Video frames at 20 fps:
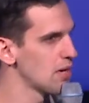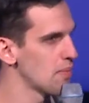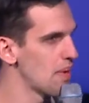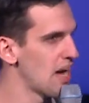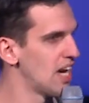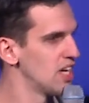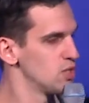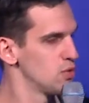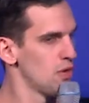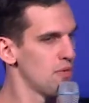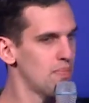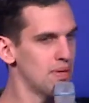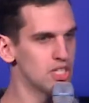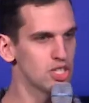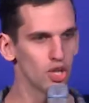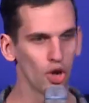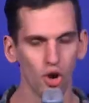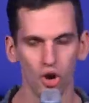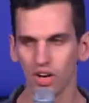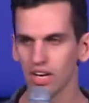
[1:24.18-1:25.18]
about is we've been
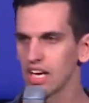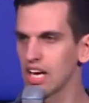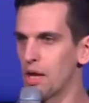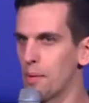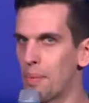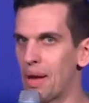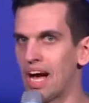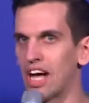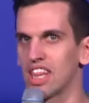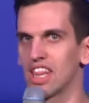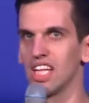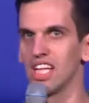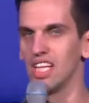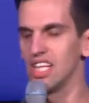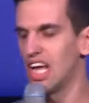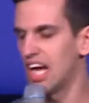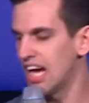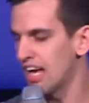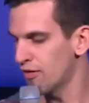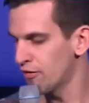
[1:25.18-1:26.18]
talking about the
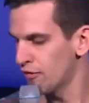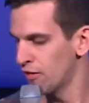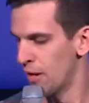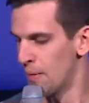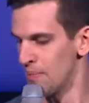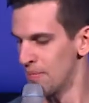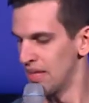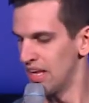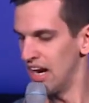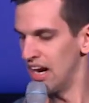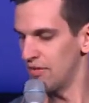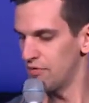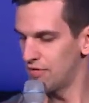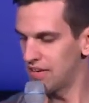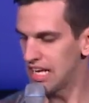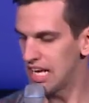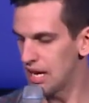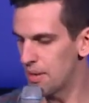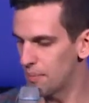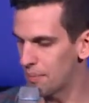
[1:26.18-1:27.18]
life of
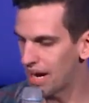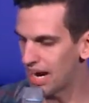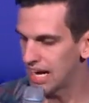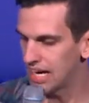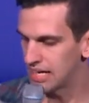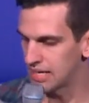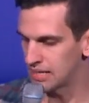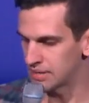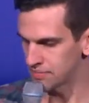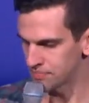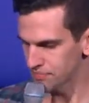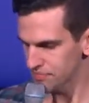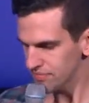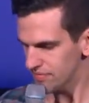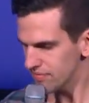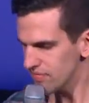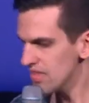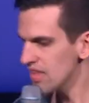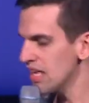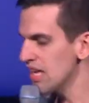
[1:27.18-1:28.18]
Nehemiah.
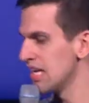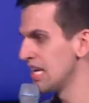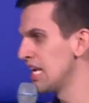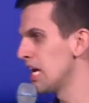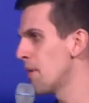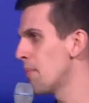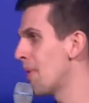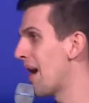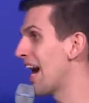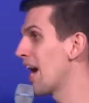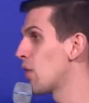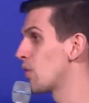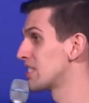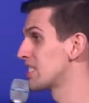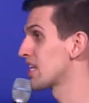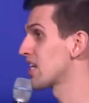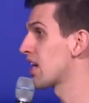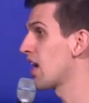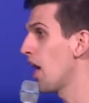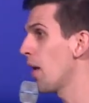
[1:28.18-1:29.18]
Nehemiah was
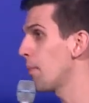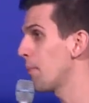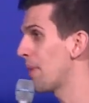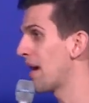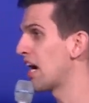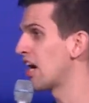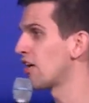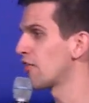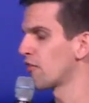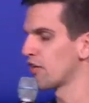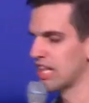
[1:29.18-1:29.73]
a cupbearer for